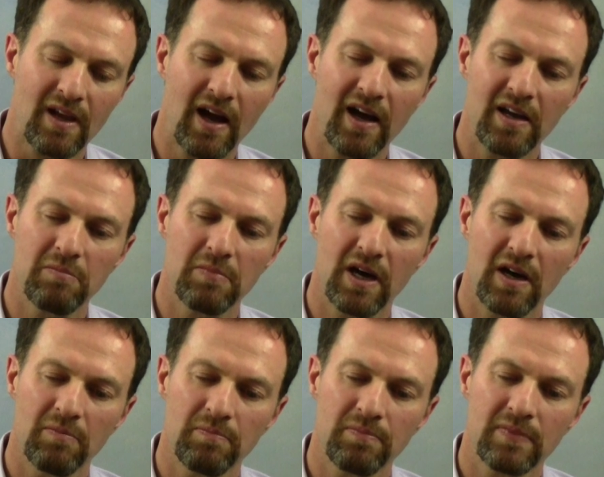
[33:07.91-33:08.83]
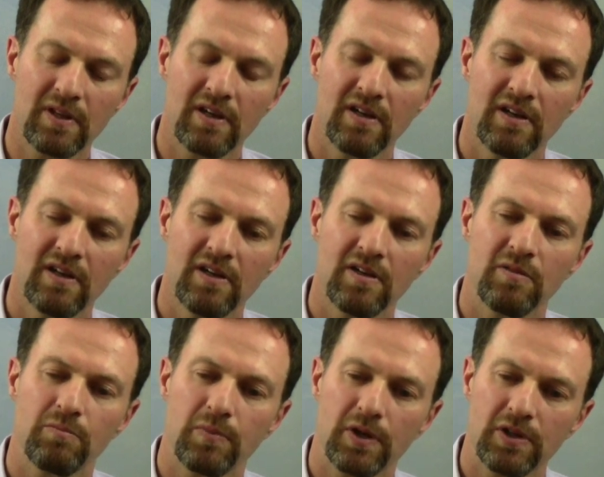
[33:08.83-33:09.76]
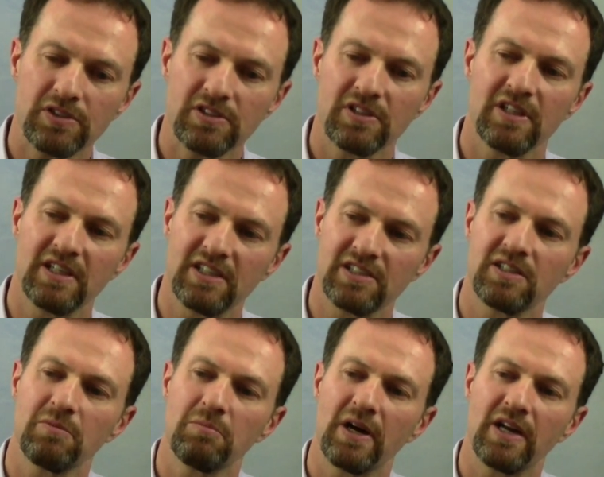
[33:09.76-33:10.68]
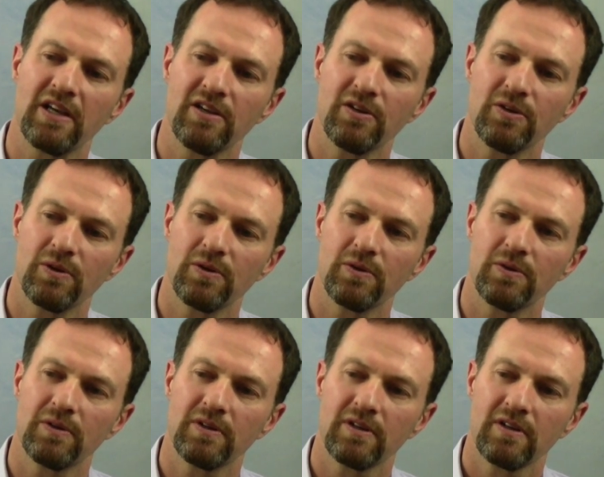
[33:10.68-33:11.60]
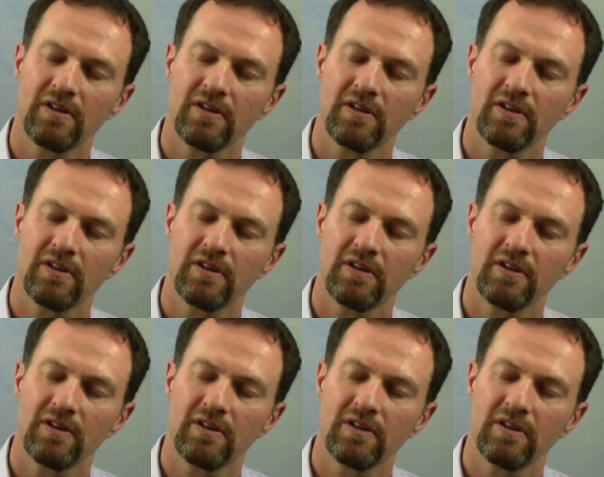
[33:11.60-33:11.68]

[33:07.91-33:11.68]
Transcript: I am personally somebody who